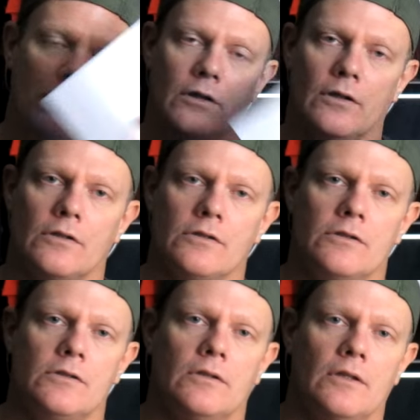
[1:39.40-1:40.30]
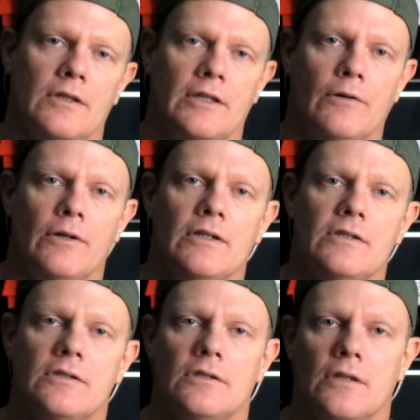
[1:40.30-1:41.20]
are yours?
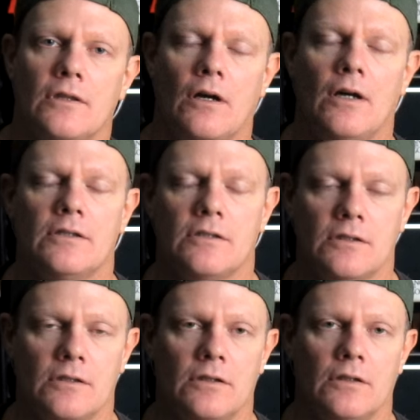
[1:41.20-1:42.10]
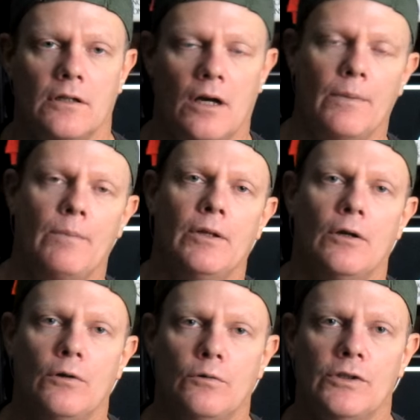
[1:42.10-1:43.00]
Theories? Thoughts? Comment
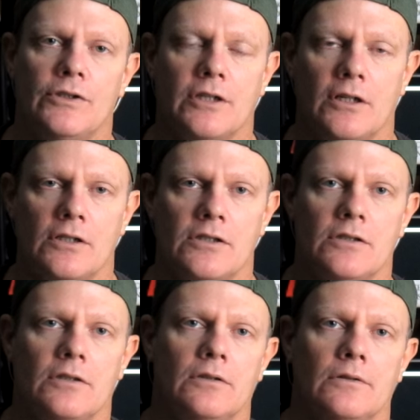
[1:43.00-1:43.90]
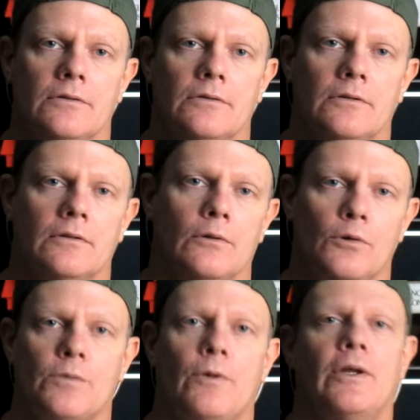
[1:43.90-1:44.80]
below and we'll discuss.
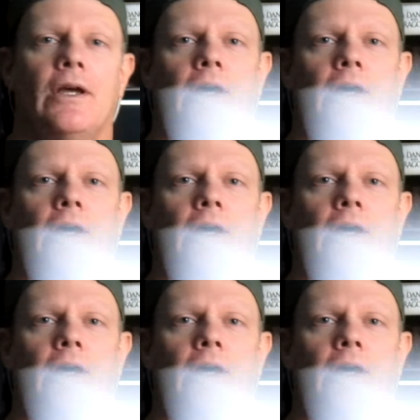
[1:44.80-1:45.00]
Lord Spoda